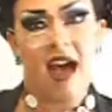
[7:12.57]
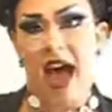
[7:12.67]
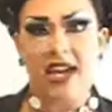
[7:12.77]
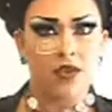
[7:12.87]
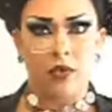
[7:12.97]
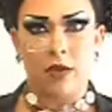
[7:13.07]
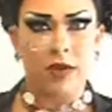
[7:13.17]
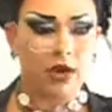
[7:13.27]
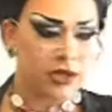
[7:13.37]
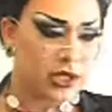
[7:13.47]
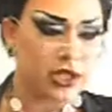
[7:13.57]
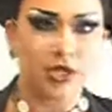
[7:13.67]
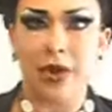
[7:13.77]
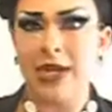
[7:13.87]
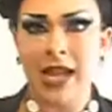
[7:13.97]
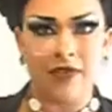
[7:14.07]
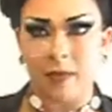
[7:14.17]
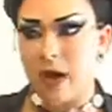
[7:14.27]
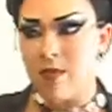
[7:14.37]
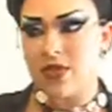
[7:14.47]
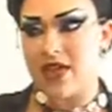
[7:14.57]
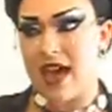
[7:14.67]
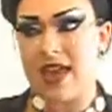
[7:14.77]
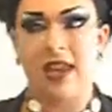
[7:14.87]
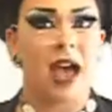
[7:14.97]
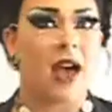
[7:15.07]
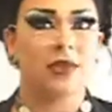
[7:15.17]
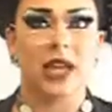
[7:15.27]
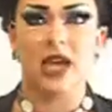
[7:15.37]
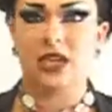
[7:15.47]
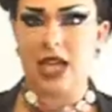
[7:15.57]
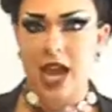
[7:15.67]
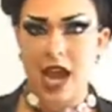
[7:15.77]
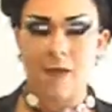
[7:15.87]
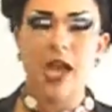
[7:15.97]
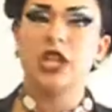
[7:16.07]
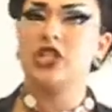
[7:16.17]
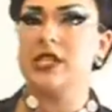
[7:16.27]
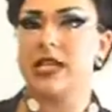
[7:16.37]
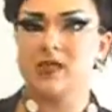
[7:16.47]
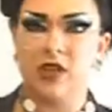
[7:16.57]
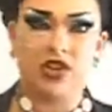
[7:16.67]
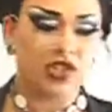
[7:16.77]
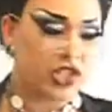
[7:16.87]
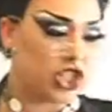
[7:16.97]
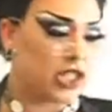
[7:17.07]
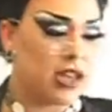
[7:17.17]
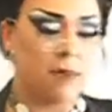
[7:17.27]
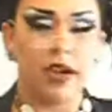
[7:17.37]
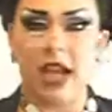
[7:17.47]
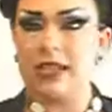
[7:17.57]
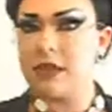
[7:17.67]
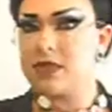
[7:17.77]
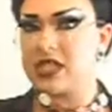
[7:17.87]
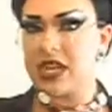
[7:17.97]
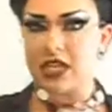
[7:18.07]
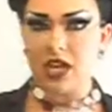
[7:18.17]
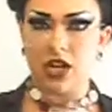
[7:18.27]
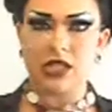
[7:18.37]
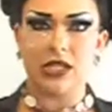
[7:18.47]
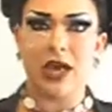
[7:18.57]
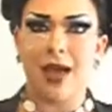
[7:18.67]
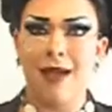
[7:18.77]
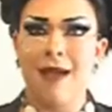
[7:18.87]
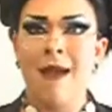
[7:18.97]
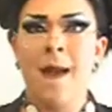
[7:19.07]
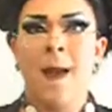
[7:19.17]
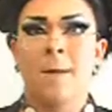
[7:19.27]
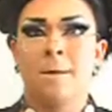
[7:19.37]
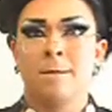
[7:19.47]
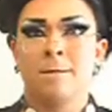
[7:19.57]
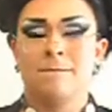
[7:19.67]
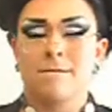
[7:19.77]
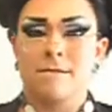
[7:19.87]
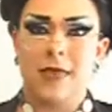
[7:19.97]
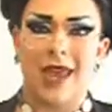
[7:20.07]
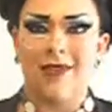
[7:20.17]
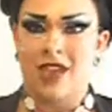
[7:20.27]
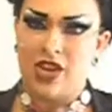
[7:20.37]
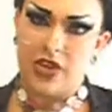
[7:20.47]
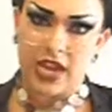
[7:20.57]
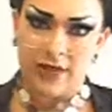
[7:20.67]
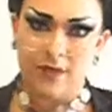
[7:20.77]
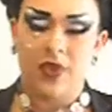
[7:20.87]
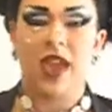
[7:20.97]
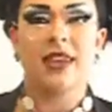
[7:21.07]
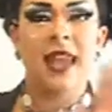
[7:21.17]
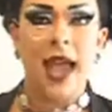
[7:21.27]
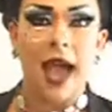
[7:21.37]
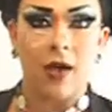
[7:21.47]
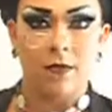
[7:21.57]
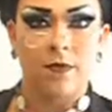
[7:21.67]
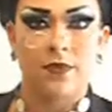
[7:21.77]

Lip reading: I didn't want to be Ursula, so I didn't have a problem with that. And I was like, damn, she's asking me Ursula. She's going to bring out some sickening Ursula. And then you didn't. Now,